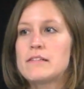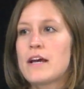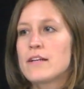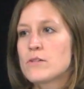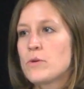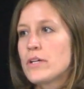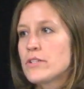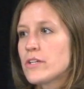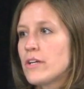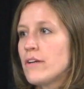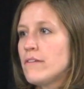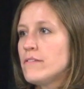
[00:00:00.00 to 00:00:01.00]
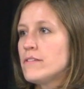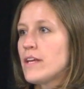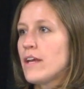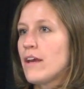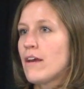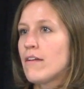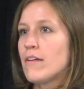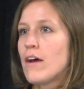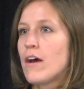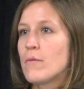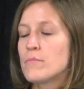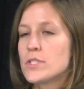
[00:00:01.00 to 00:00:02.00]
ask questions and
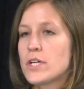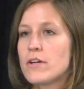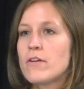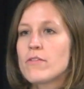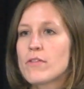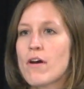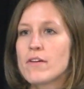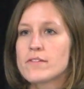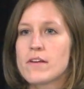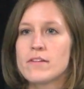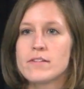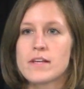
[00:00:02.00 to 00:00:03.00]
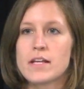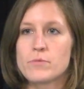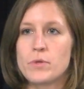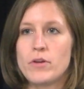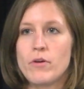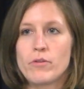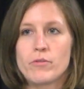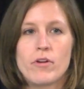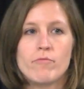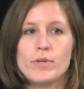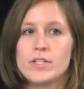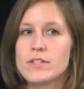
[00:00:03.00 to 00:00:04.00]
share your thoughts on this as we go through.
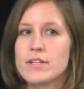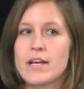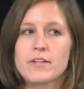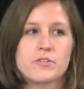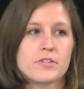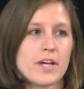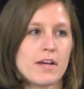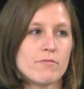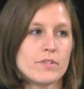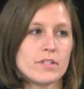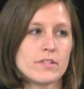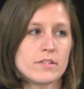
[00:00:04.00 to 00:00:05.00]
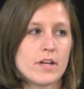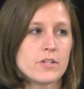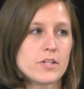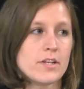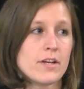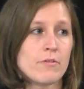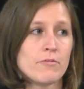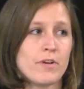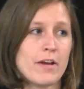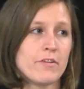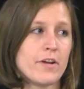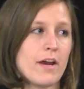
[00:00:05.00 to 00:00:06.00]
I've built in extra time for discussion. I would
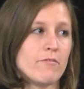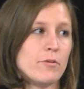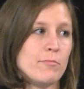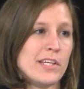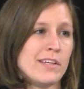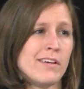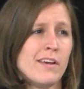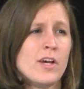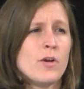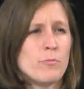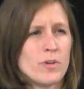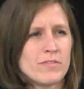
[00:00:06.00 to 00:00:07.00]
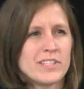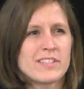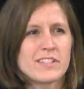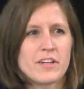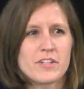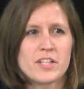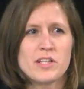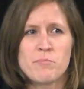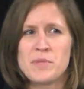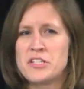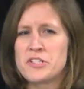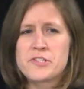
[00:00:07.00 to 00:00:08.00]
rather have it be more of a discussion than
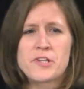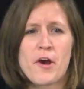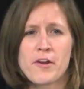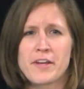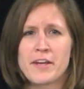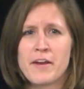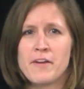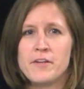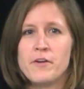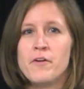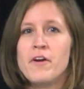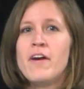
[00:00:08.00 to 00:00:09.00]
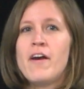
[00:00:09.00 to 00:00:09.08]
me just talking at you.